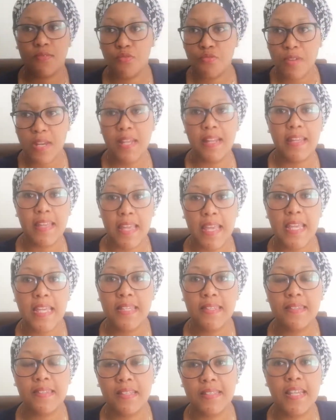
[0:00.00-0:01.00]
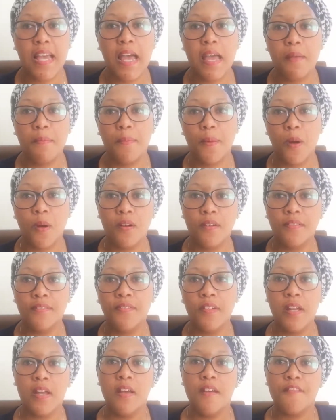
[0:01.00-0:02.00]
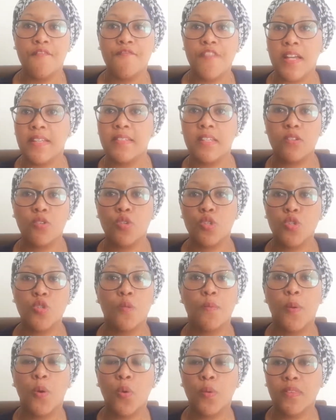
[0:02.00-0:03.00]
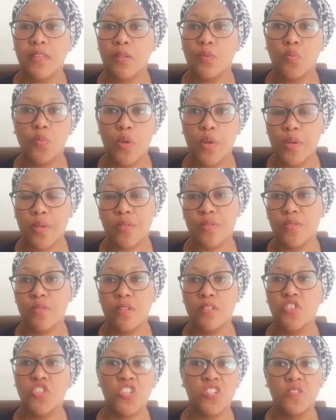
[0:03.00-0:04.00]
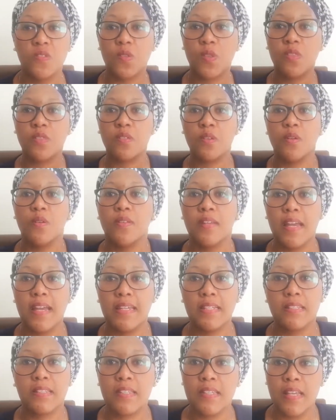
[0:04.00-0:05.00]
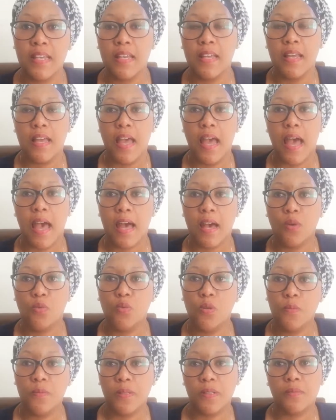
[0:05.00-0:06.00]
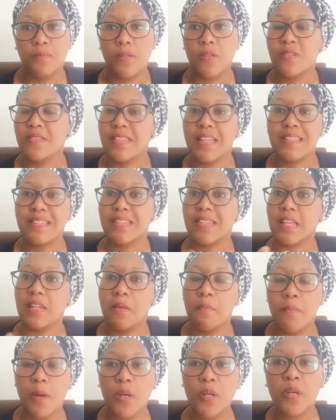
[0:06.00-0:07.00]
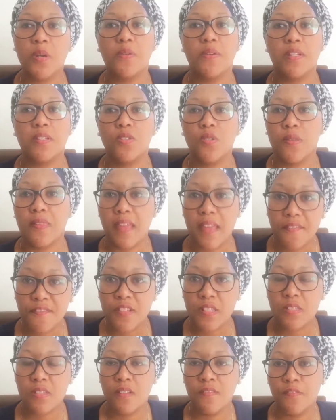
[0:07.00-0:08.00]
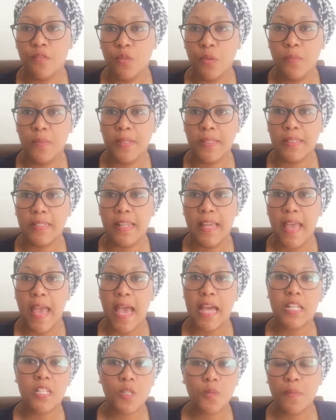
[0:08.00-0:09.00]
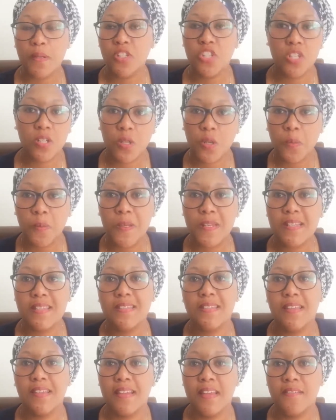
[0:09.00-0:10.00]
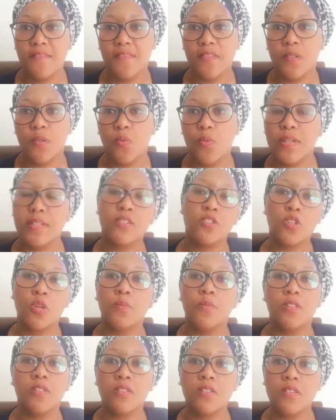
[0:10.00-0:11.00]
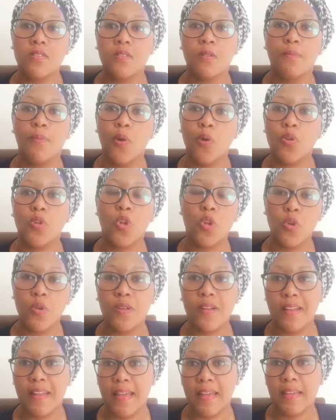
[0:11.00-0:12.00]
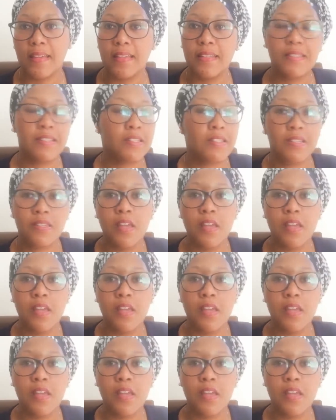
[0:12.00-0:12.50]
really is the type of funding or support that works, not just thrown at women, because that's then a mockery to the efforts of women. And especially at a community level, what does community support look like? It